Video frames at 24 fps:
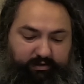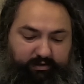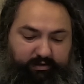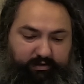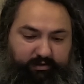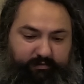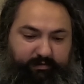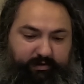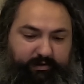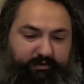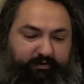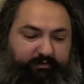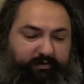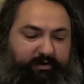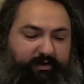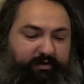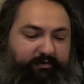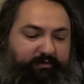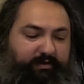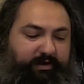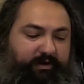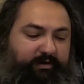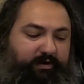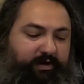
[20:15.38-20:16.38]
come on
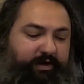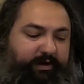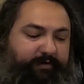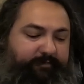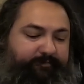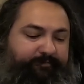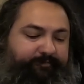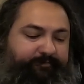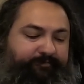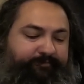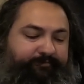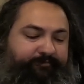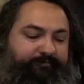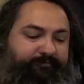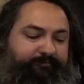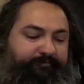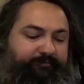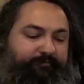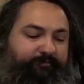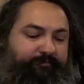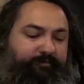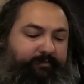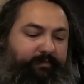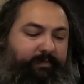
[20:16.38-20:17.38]
23, good.
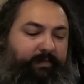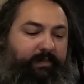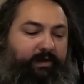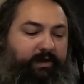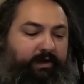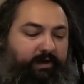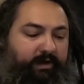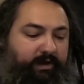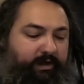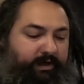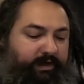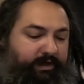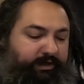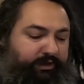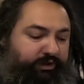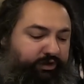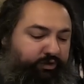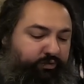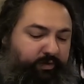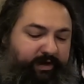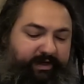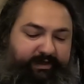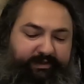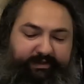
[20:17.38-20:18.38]

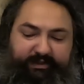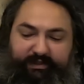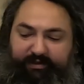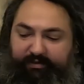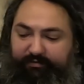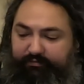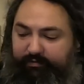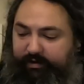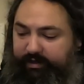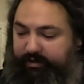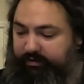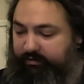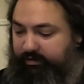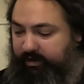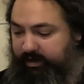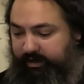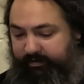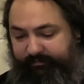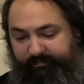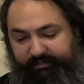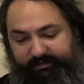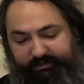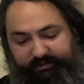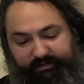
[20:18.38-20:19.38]
23
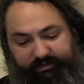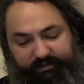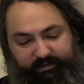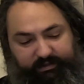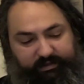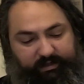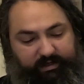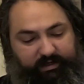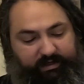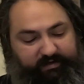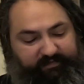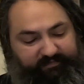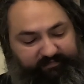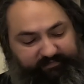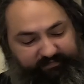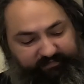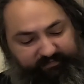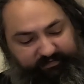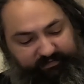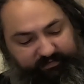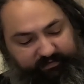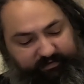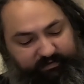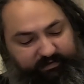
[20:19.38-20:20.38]
grams
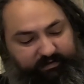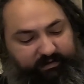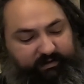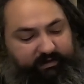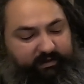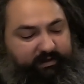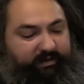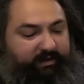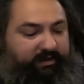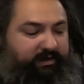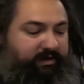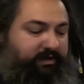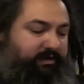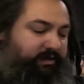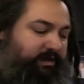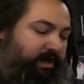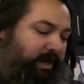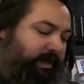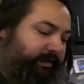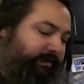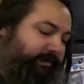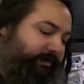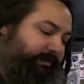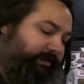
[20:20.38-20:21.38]
of
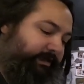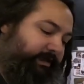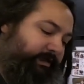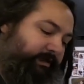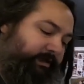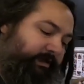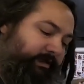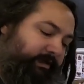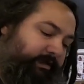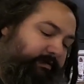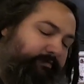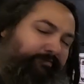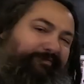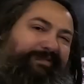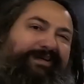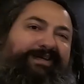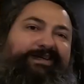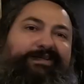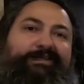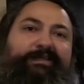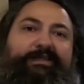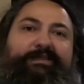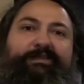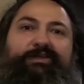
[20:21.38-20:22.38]
collagen
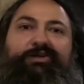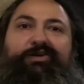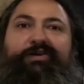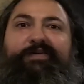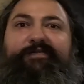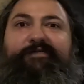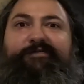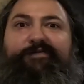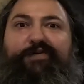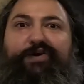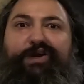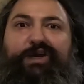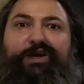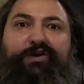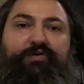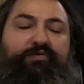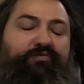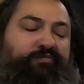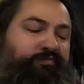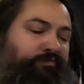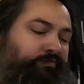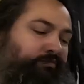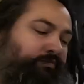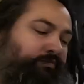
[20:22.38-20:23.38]
because it's good for you.